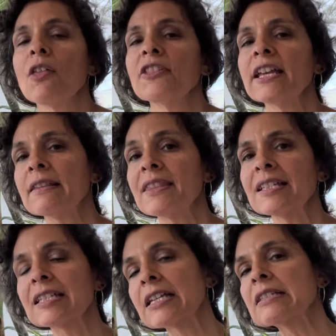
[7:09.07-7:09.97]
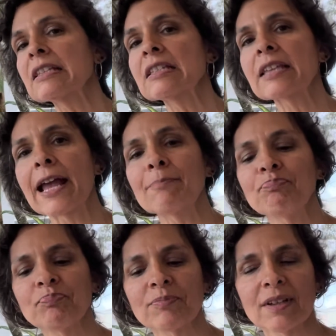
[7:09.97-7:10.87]
This is the
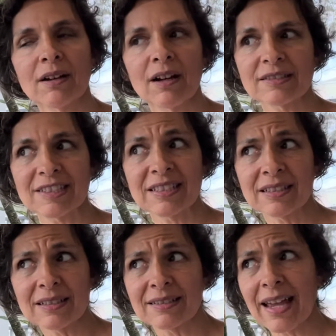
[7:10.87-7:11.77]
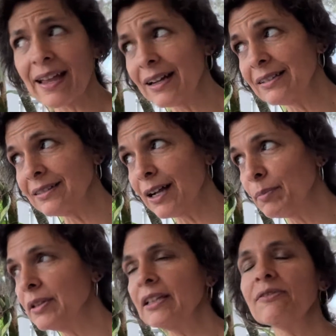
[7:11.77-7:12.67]
same Citadea, I
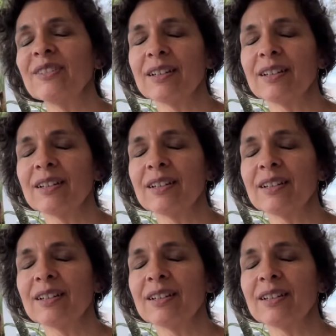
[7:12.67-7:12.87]
believe,